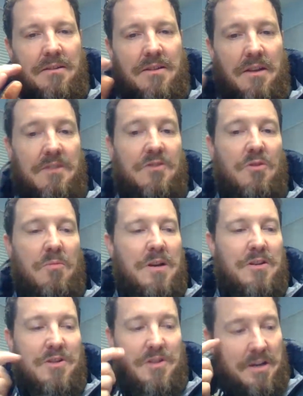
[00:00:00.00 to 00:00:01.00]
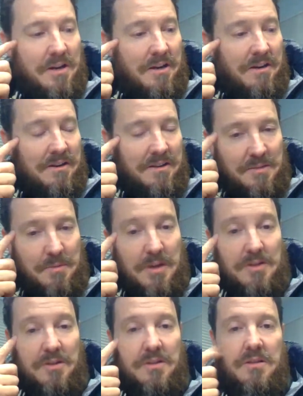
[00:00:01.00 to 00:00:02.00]
done so much,
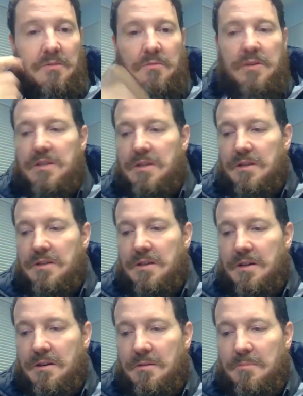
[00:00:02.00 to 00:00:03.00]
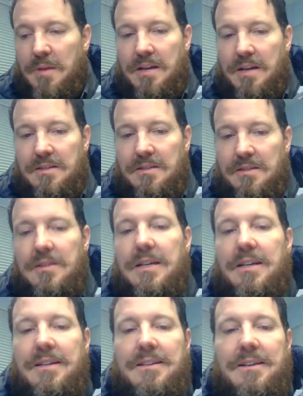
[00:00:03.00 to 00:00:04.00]
especially in the recent past,
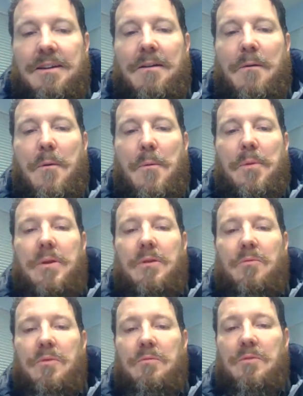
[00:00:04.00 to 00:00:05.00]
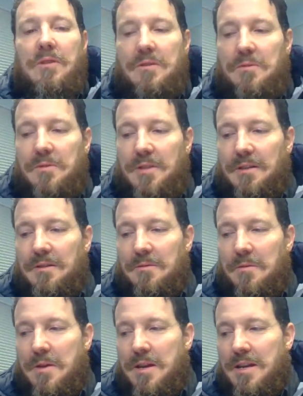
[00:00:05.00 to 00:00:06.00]
that we really do think
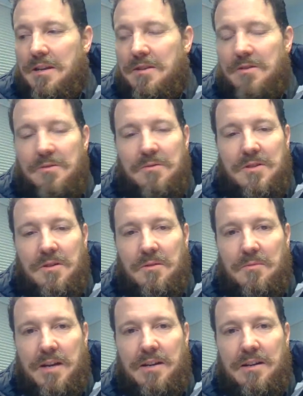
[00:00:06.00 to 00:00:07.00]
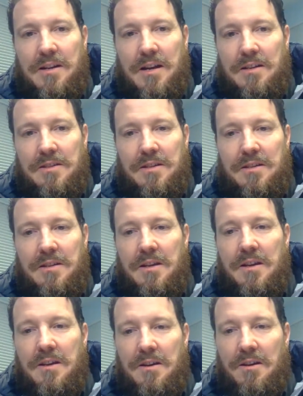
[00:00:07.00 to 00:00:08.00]
that we need to start recognizing
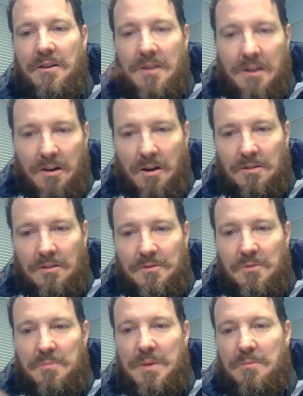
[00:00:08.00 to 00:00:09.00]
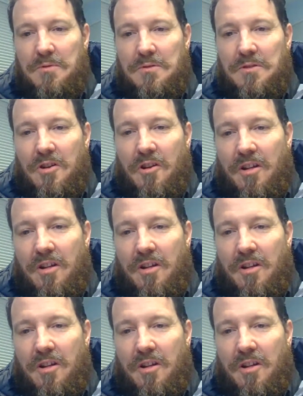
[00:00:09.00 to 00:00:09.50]
all of you people